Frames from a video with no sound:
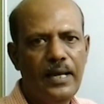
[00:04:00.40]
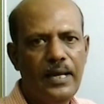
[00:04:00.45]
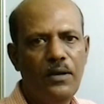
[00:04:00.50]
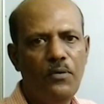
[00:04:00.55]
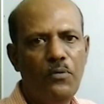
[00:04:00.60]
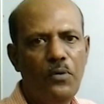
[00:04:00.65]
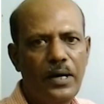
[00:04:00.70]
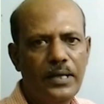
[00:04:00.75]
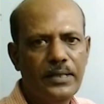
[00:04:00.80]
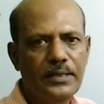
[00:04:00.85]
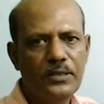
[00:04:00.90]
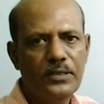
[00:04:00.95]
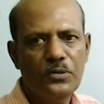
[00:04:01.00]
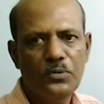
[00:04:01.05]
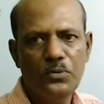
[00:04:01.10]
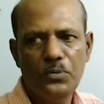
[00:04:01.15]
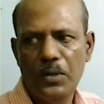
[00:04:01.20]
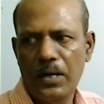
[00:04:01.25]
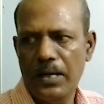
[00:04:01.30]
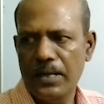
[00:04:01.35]

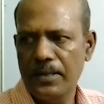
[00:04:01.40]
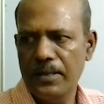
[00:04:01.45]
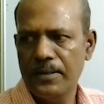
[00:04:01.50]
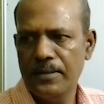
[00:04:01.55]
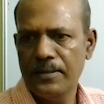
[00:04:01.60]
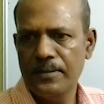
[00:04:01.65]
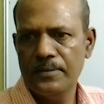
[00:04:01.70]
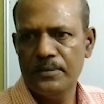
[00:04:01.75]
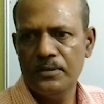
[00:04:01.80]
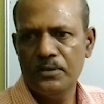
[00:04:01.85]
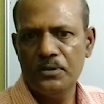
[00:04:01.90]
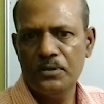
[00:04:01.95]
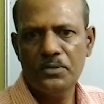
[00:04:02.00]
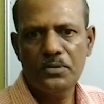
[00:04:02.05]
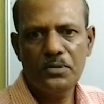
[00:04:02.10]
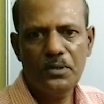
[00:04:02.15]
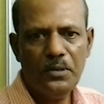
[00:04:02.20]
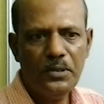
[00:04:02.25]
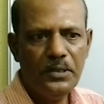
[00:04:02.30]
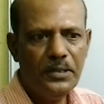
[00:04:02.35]
1:1. So
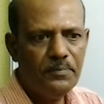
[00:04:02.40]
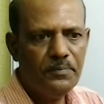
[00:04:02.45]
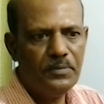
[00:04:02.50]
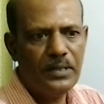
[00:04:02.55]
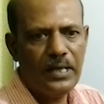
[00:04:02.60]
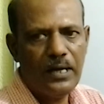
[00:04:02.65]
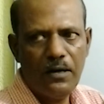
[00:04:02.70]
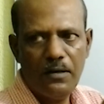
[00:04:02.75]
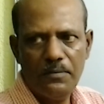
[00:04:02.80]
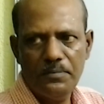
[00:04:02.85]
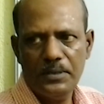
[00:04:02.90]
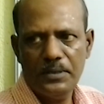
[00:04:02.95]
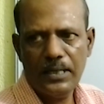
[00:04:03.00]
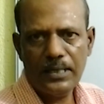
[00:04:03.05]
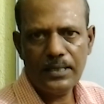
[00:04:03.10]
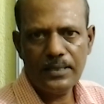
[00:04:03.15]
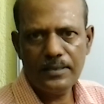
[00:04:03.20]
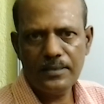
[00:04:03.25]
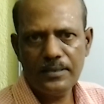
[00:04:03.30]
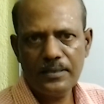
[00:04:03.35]
if the
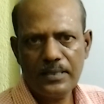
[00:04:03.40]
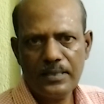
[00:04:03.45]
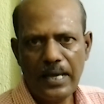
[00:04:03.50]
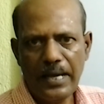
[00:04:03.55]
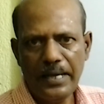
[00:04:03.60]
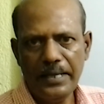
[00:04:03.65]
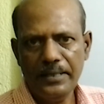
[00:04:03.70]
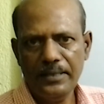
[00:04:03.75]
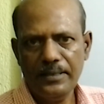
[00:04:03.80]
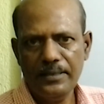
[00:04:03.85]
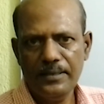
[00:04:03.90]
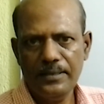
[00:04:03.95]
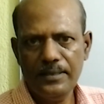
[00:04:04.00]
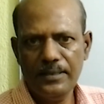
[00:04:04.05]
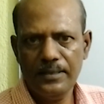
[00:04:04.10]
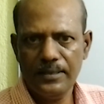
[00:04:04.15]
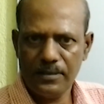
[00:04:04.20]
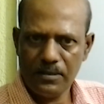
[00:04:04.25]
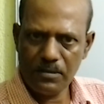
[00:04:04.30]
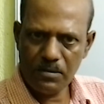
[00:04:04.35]
object size
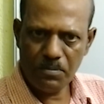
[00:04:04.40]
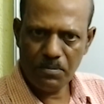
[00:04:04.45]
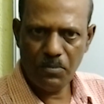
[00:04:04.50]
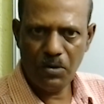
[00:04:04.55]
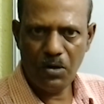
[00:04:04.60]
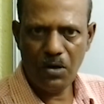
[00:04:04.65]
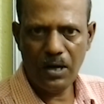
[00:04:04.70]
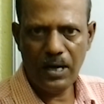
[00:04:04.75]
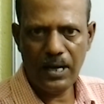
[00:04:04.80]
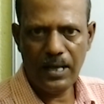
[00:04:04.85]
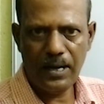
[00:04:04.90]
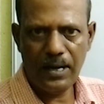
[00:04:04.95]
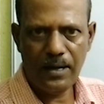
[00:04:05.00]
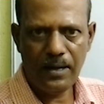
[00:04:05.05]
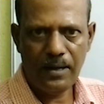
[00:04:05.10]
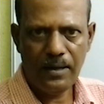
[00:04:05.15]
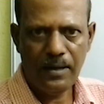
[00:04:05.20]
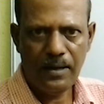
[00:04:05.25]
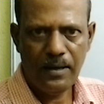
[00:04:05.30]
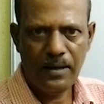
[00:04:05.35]
is smaller
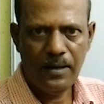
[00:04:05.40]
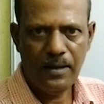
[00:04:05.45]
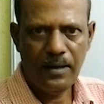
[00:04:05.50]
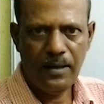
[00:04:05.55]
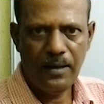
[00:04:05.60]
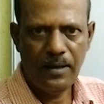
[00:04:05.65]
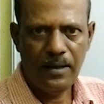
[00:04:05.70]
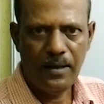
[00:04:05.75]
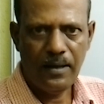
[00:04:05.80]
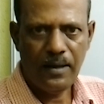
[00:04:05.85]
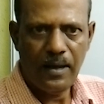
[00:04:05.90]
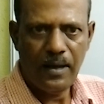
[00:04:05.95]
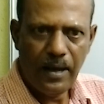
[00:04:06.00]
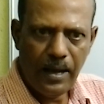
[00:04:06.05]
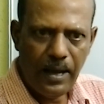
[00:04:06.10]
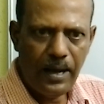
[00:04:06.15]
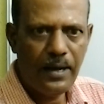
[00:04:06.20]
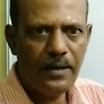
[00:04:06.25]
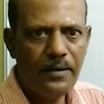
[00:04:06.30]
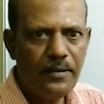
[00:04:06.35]

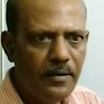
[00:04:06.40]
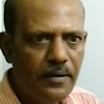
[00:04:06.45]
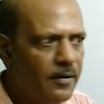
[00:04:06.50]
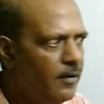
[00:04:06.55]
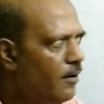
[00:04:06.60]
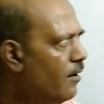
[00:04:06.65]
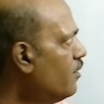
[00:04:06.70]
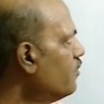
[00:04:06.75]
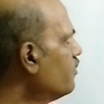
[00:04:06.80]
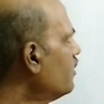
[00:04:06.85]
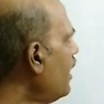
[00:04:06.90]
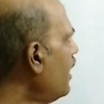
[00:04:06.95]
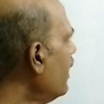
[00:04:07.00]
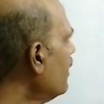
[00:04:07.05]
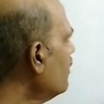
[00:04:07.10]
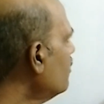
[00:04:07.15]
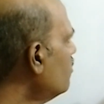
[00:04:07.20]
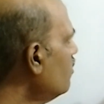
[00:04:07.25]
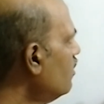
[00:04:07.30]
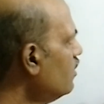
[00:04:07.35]
and the
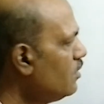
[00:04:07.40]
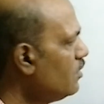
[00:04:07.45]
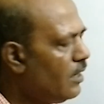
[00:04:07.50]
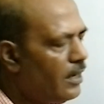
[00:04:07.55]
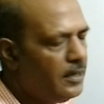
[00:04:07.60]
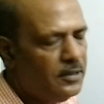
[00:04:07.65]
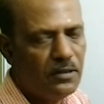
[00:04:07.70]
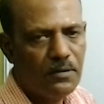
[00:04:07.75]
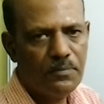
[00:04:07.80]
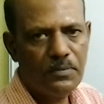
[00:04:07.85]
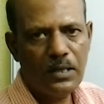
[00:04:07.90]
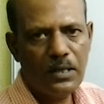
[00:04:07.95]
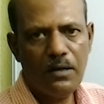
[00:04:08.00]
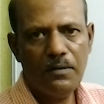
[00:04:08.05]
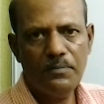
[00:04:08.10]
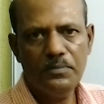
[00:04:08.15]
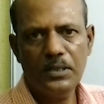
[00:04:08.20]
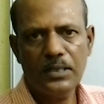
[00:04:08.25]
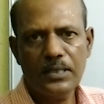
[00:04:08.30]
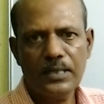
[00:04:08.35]
actual size of the
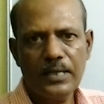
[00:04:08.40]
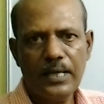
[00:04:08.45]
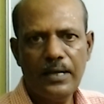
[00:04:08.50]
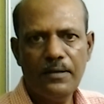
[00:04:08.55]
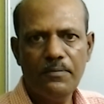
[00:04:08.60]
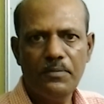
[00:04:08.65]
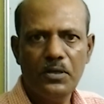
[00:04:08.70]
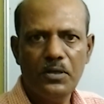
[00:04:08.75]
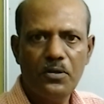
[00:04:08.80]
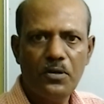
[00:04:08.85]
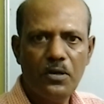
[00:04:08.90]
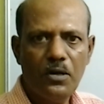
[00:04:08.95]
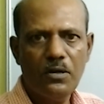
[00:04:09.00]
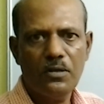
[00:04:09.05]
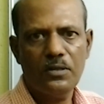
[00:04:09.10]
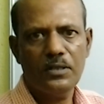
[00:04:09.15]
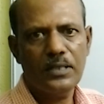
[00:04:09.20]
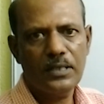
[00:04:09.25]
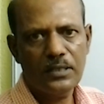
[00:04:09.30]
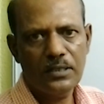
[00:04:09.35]
object can be drawn on
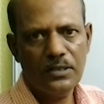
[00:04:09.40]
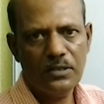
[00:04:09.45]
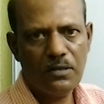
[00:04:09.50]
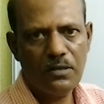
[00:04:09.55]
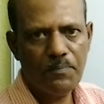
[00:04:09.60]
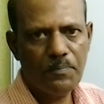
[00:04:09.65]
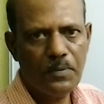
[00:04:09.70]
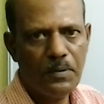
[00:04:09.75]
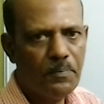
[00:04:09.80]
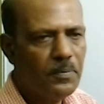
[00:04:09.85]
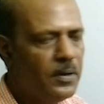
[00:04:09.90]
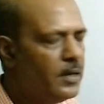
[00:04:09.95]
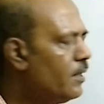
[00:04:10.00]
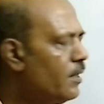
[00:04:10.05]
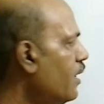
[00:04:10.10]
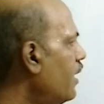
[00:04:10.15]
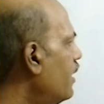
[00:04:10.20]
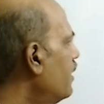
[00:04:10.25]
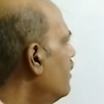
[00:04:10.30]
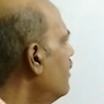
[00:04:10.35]
the sheet of paper,
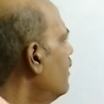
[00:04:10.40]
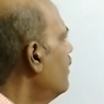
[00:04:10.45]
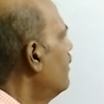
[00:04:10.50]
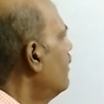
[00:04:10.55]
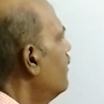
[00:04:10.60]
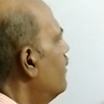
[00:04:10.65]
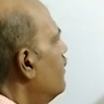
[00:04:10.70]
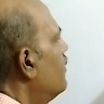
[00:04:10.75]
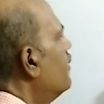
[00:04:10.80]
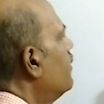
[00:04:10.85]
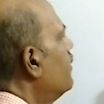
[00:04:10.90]
then it